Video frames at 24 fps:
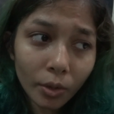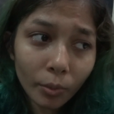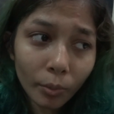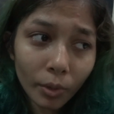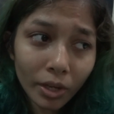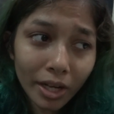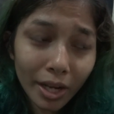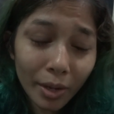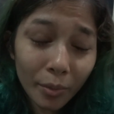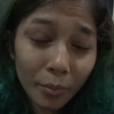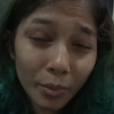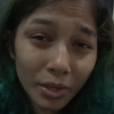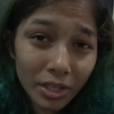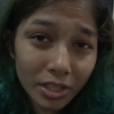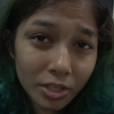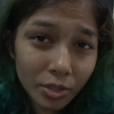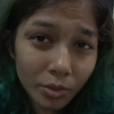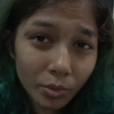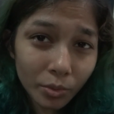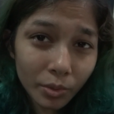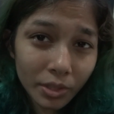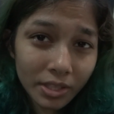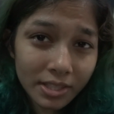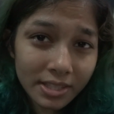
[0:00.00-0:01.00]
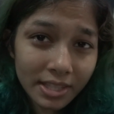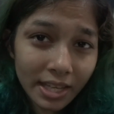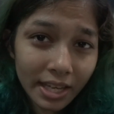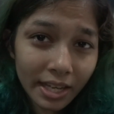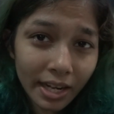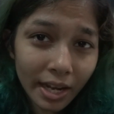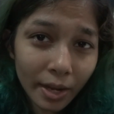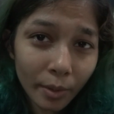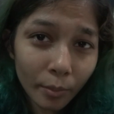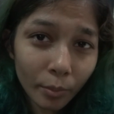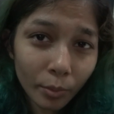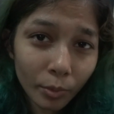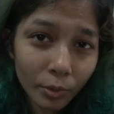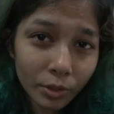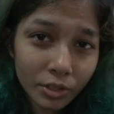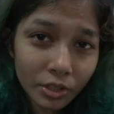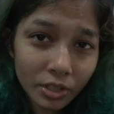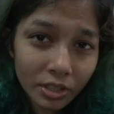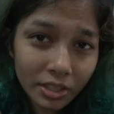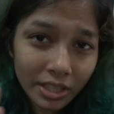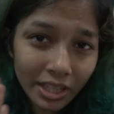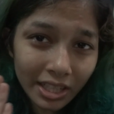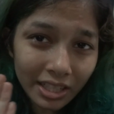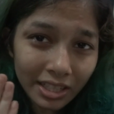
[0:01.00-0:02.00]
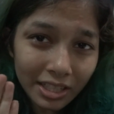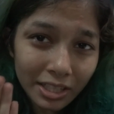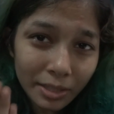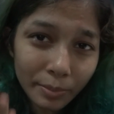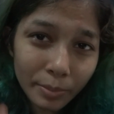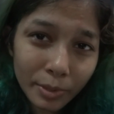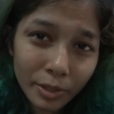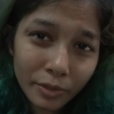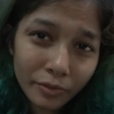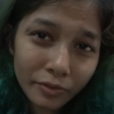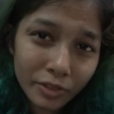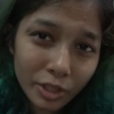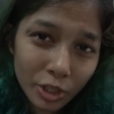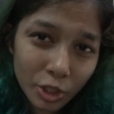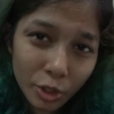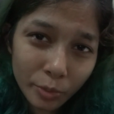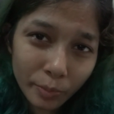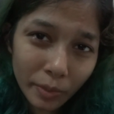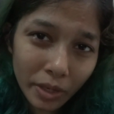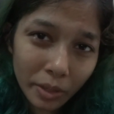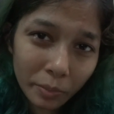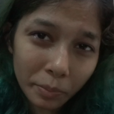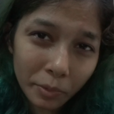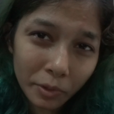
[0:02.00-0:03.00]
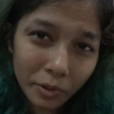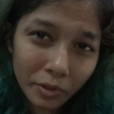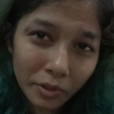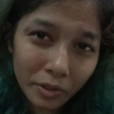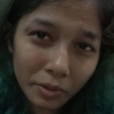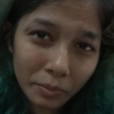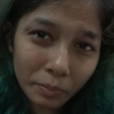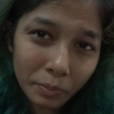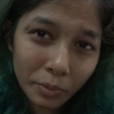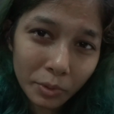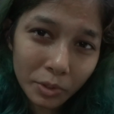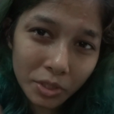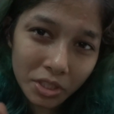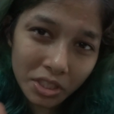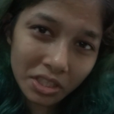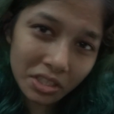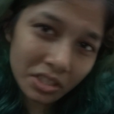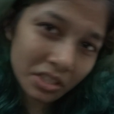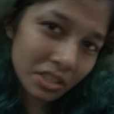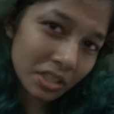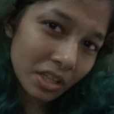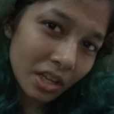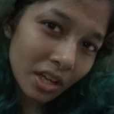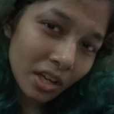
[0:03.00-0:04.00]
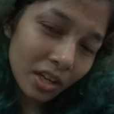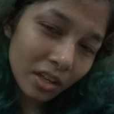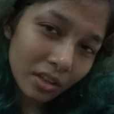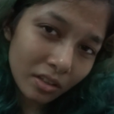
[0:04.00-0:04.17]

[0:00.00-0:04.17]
what I will do is that I would take a little bit of tissue paper and put it,